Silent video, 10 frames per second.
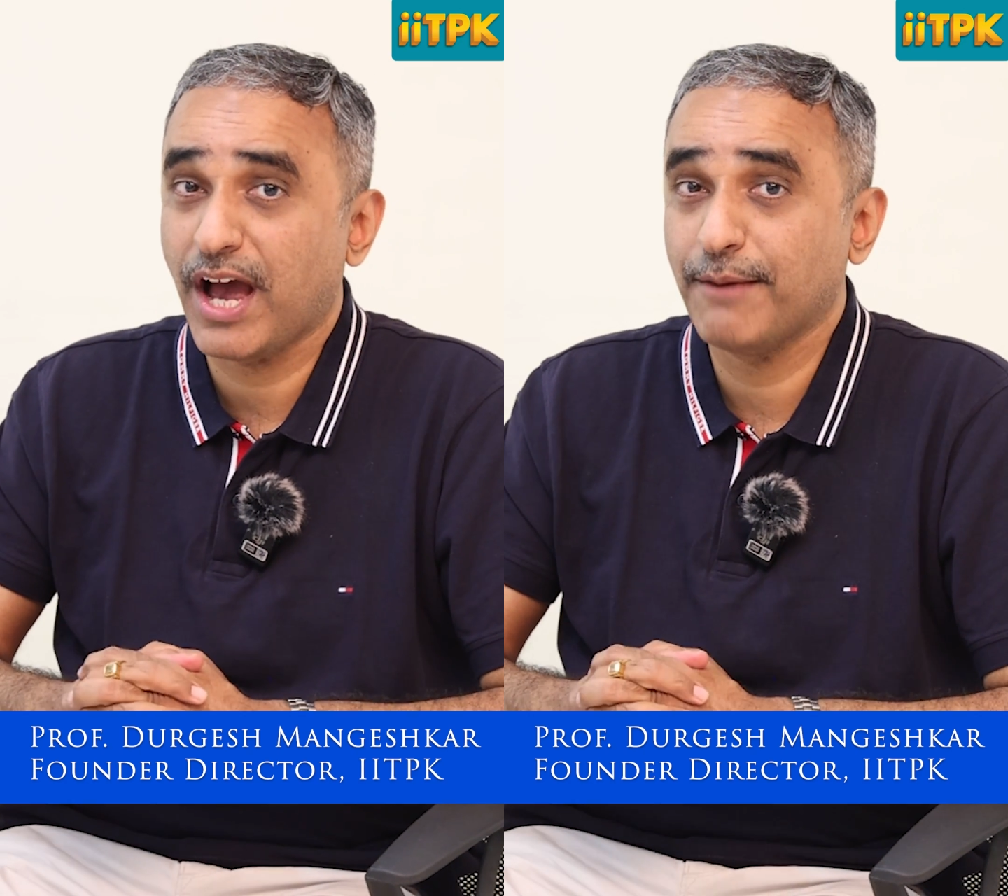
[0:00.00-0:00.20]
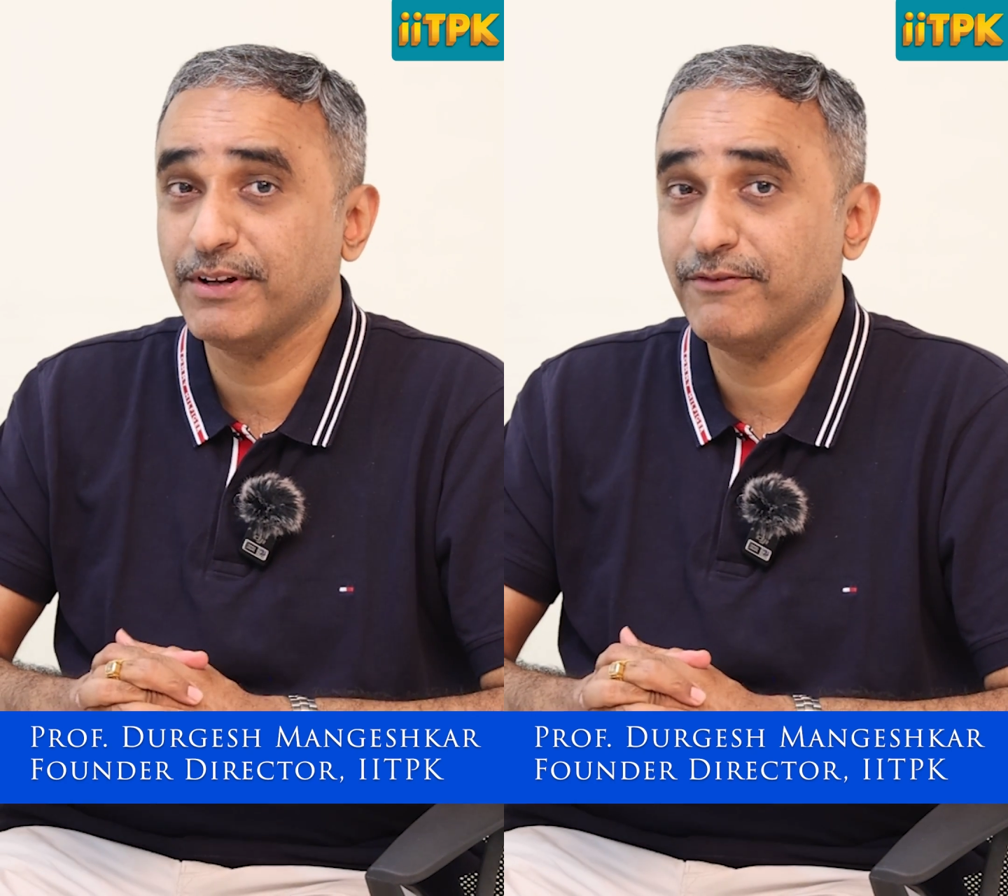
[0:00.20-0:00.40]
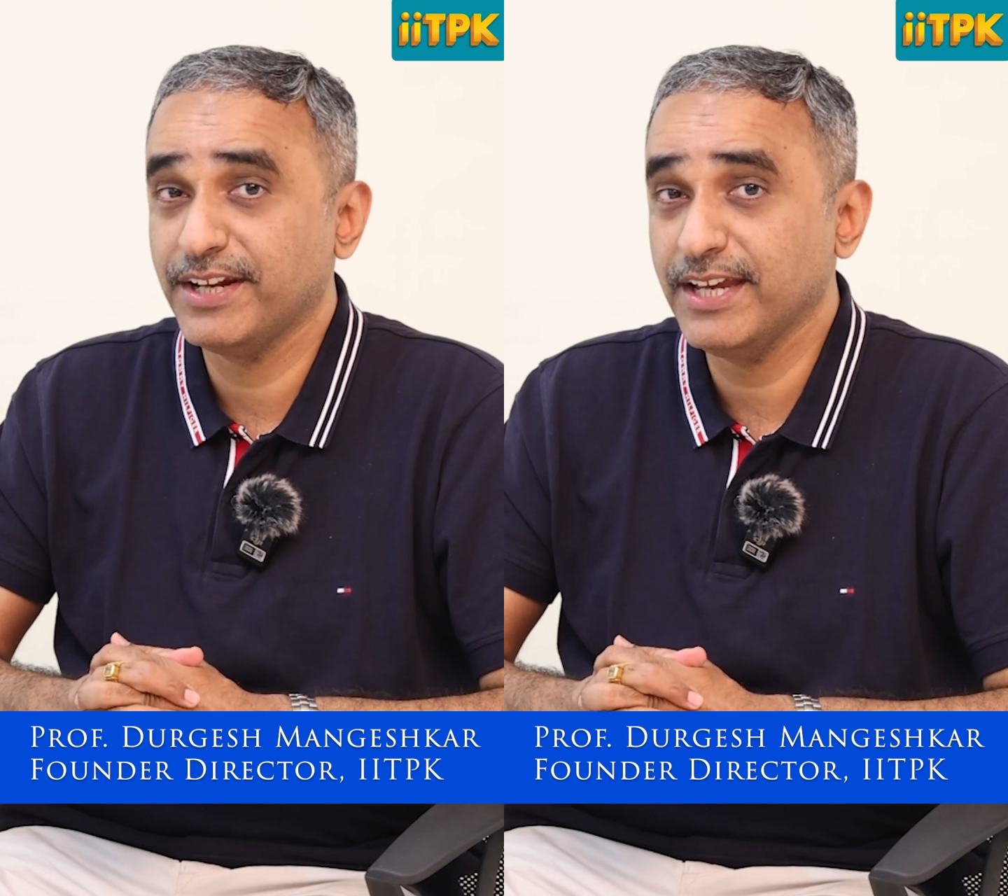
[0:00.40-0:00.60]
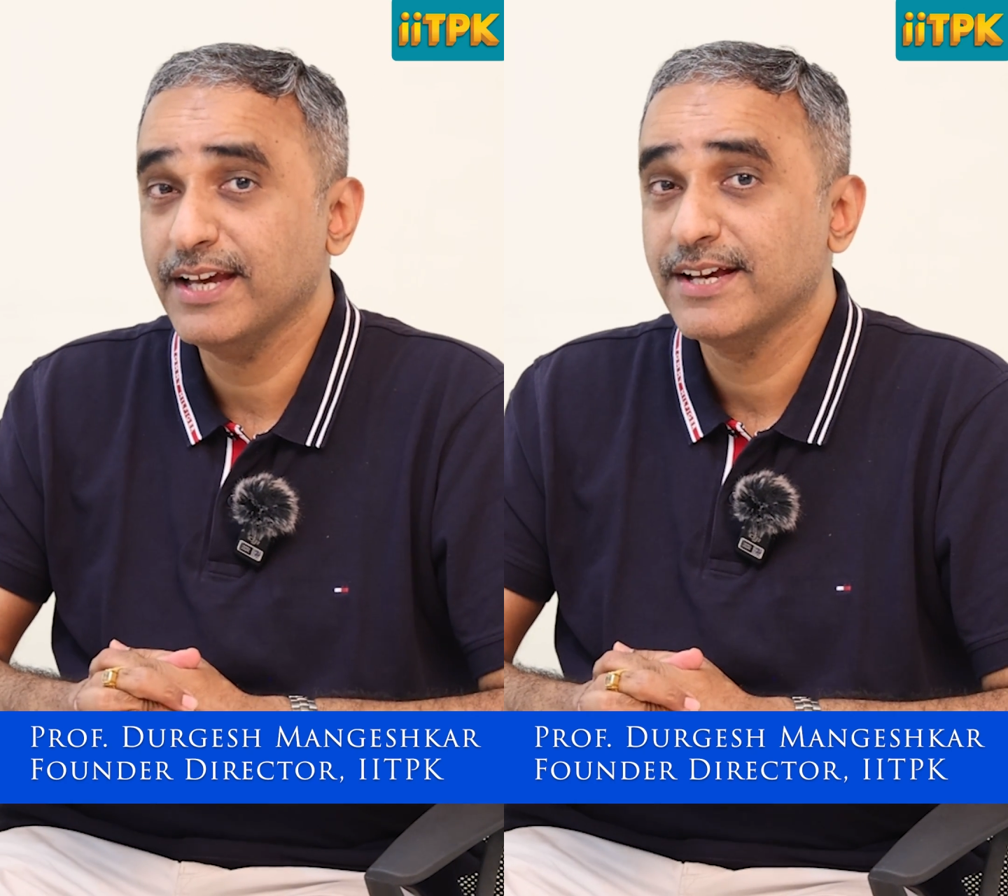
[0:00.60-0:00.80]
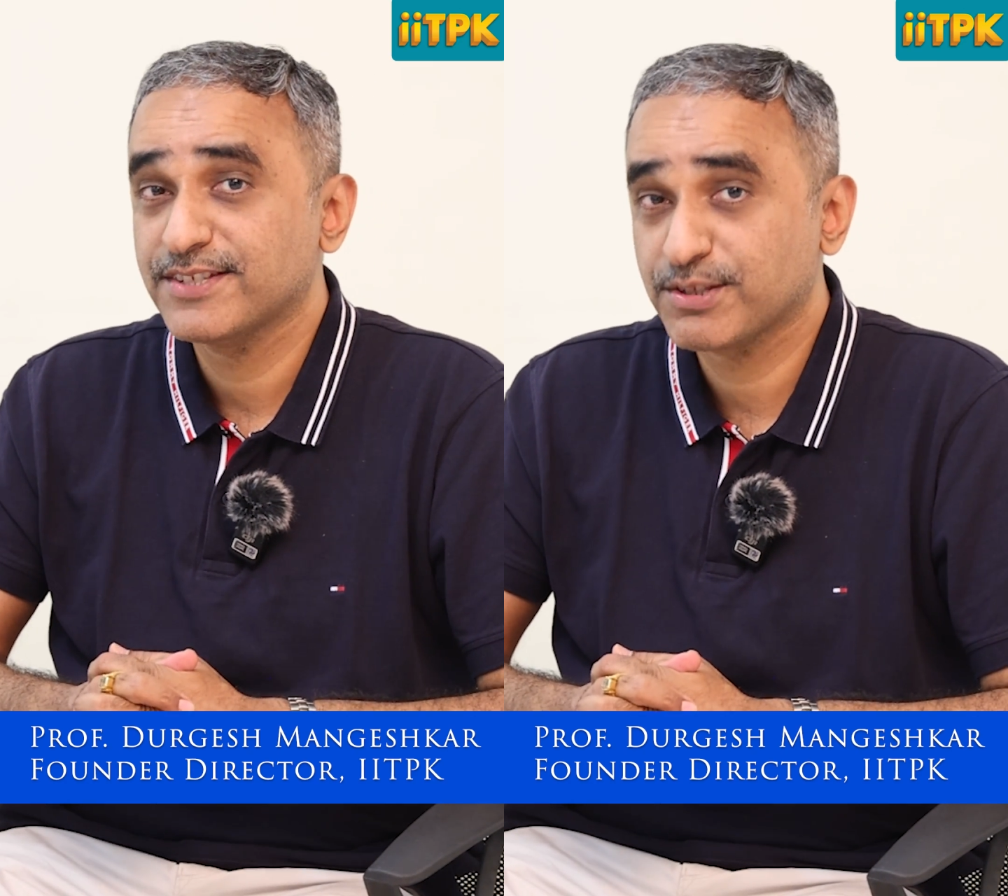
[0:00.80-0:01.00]
happen
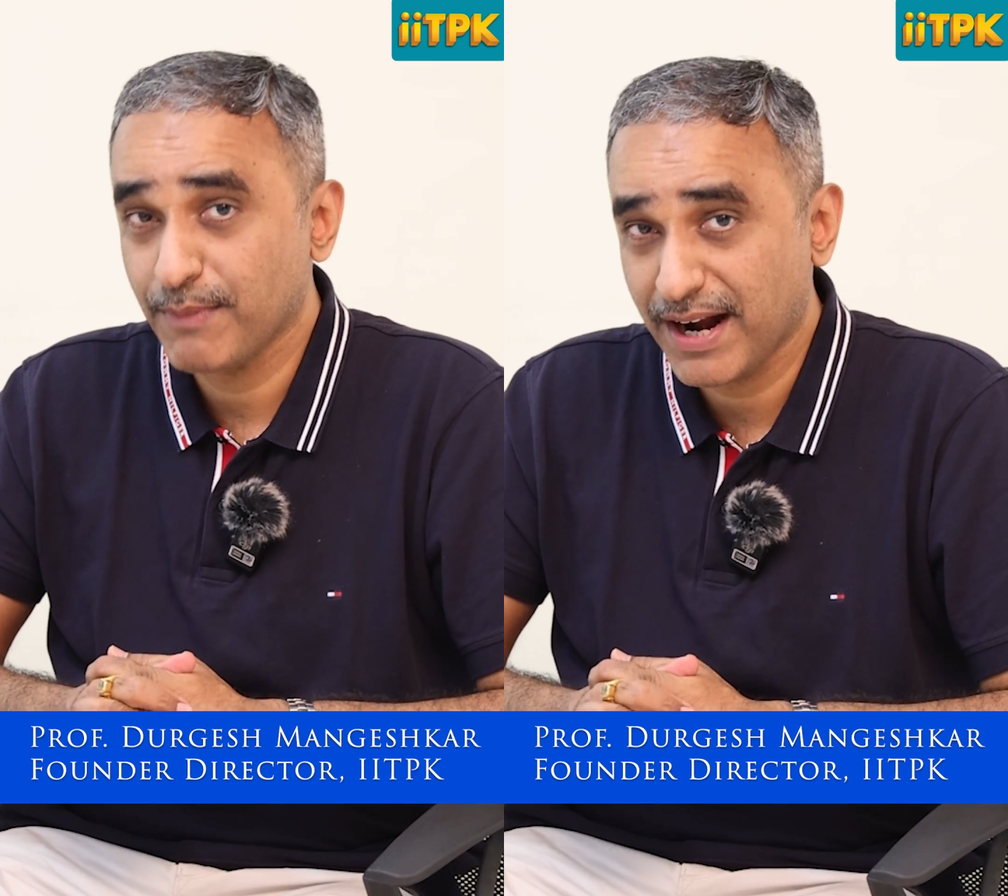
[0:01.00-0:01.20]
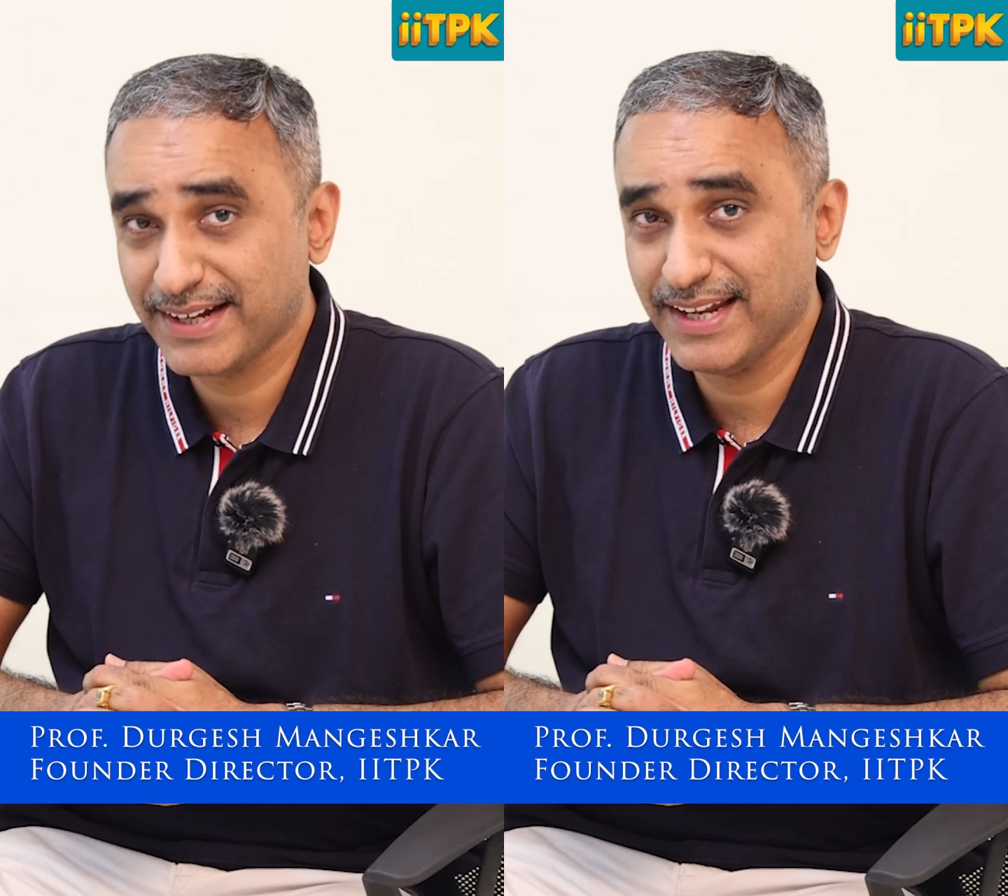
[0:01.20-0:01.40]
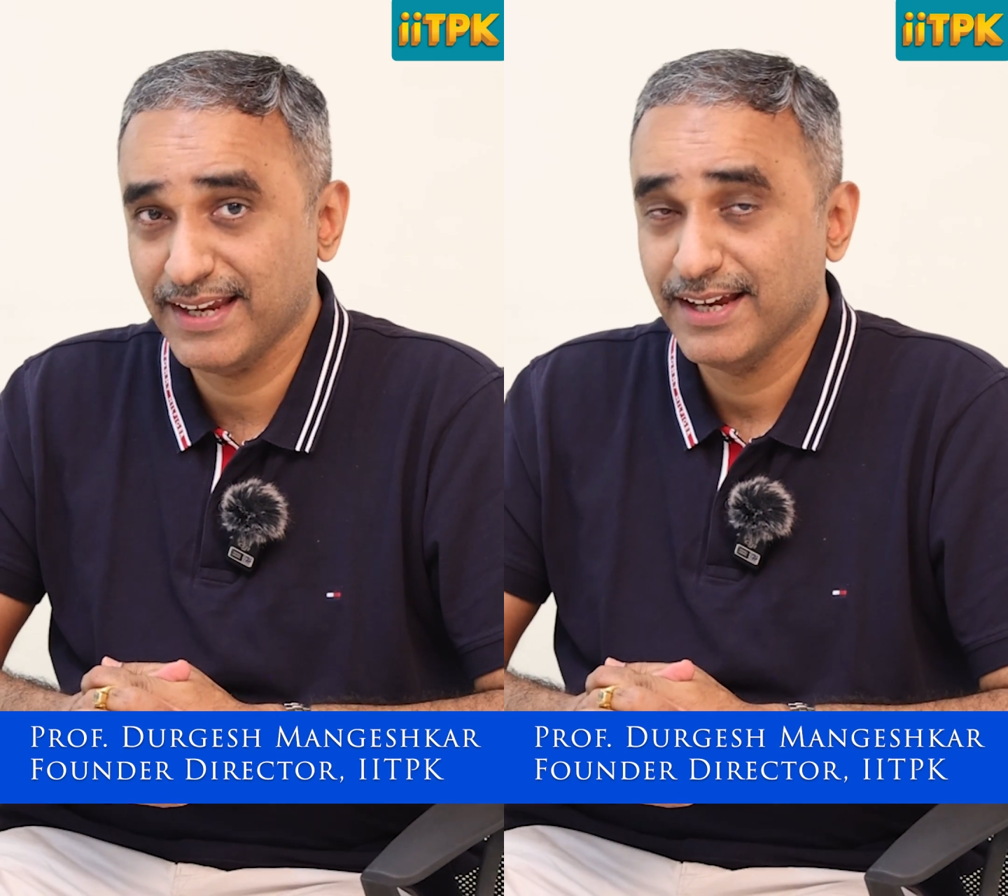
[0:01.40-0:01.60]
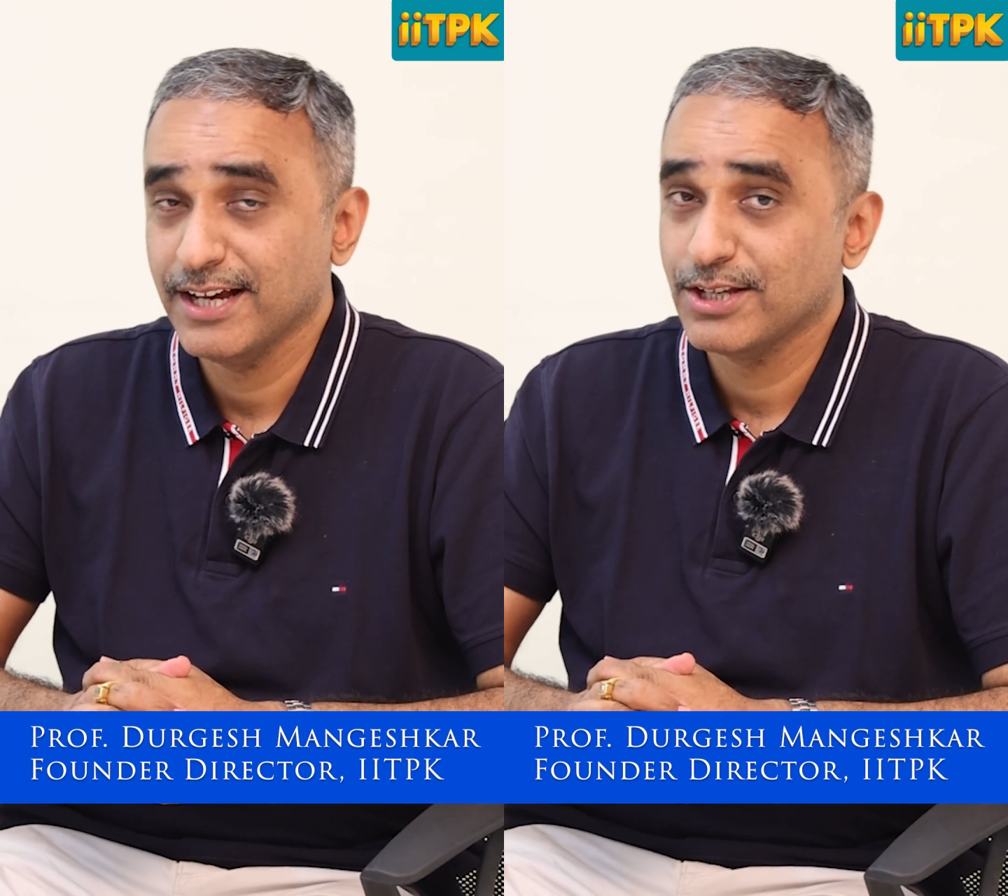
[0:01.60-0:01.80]
very smartly.